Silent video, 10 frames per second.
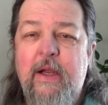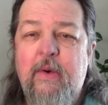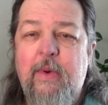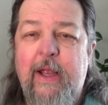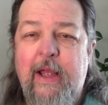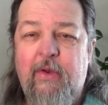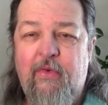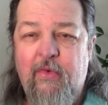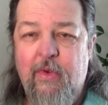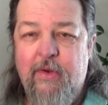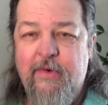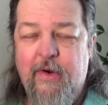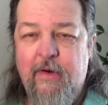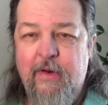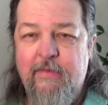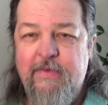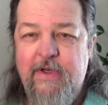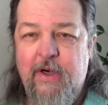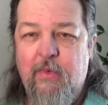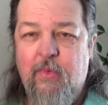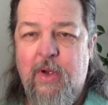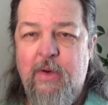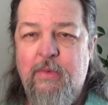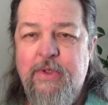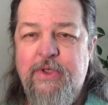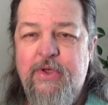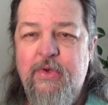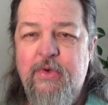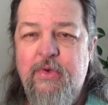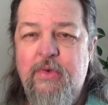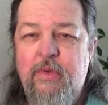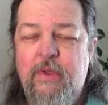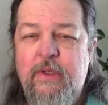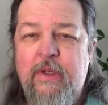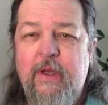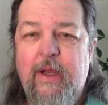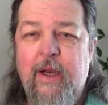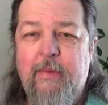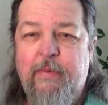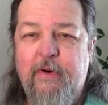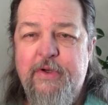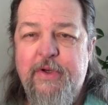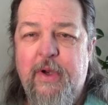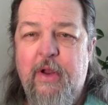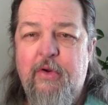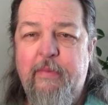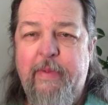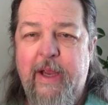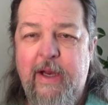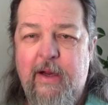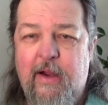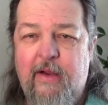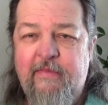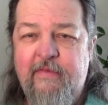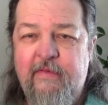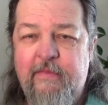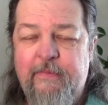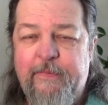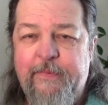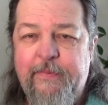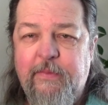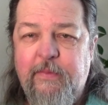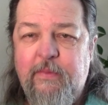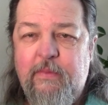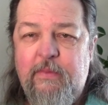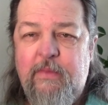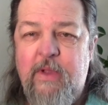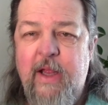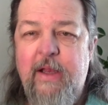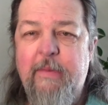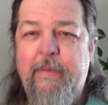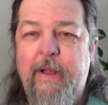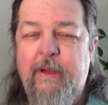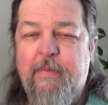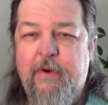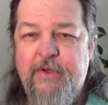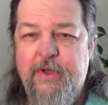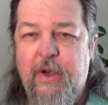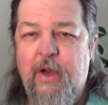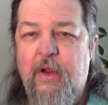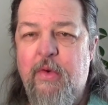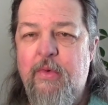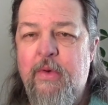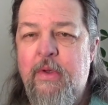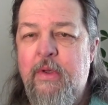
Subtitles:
We had two alternatives here. One was to get a personal loan and pay it off, and then pay the personal loan